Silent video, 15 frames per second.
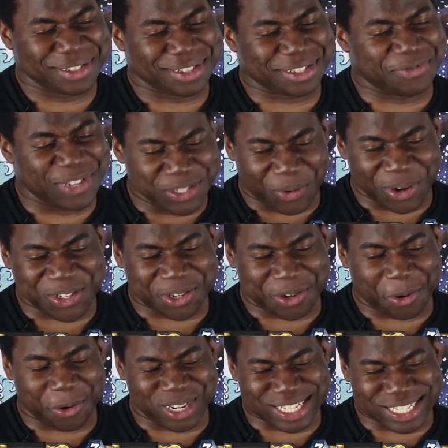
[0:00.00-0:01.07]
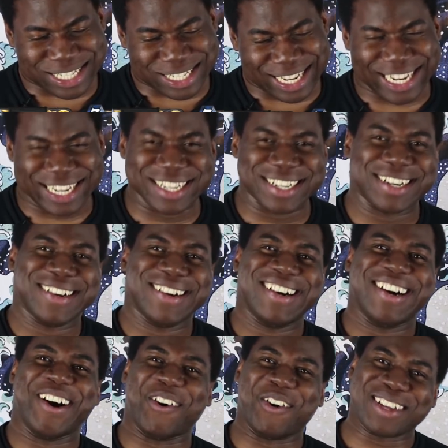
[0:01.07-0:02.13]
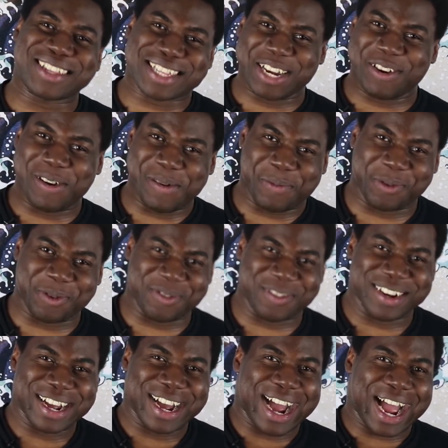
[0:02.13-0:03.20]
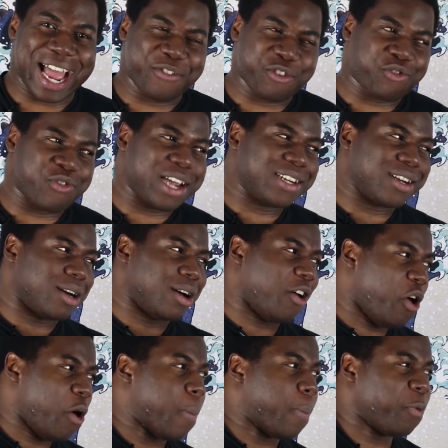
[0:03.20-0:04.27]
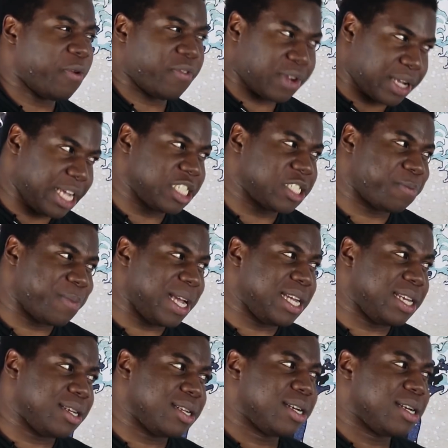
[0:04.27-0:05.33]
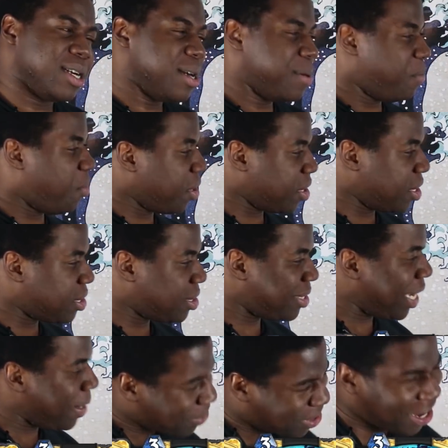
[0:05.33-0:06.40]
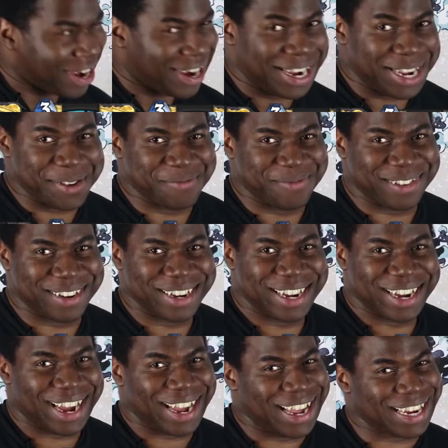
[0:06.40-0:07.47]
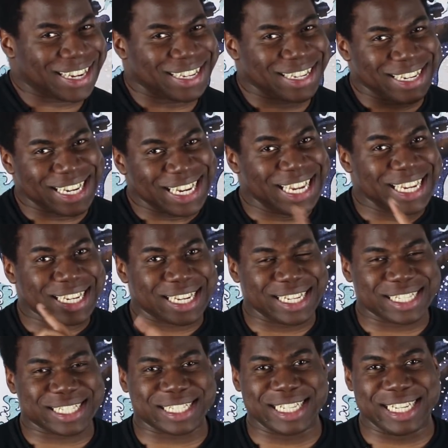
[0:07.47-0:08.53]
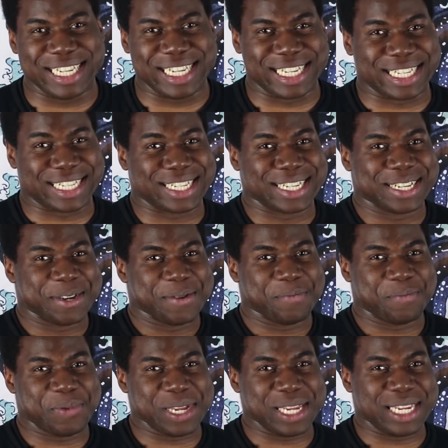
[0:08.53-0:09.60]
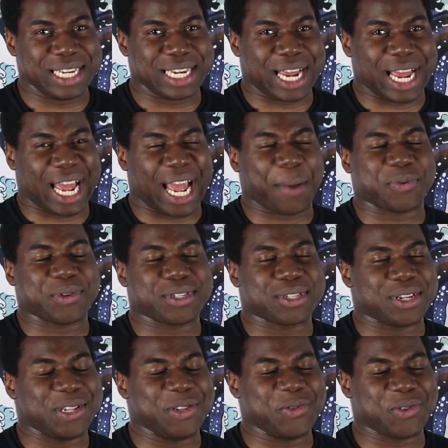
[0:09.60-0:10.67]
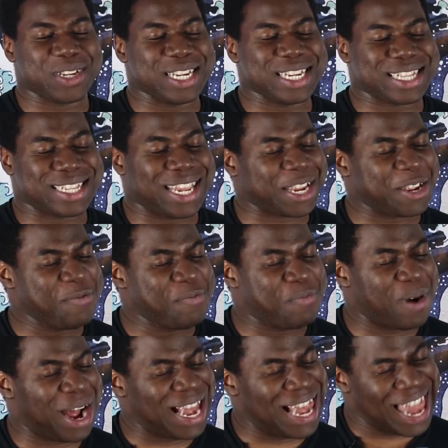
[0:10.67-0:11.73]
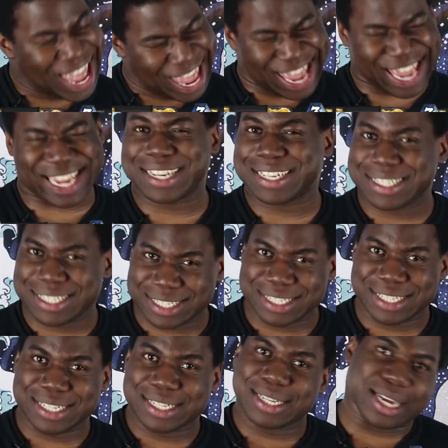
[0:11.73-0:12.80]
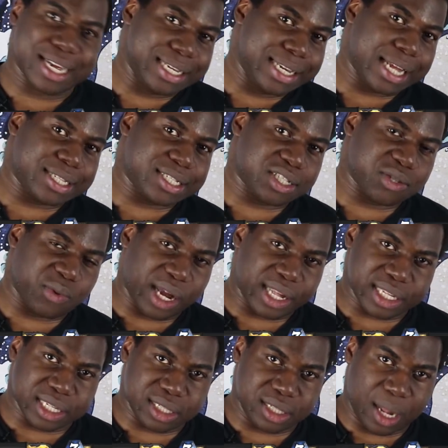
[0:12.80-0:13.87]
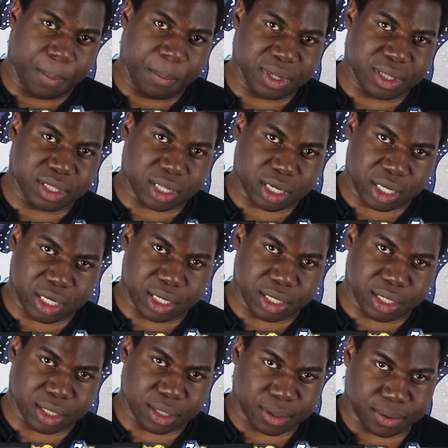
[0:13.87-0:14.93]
it's the reason why it's called insane or terrible. I have great hope with Kingsbane, but at the same time, I can easily see it being absolutely terrible. And that's why it's number 3.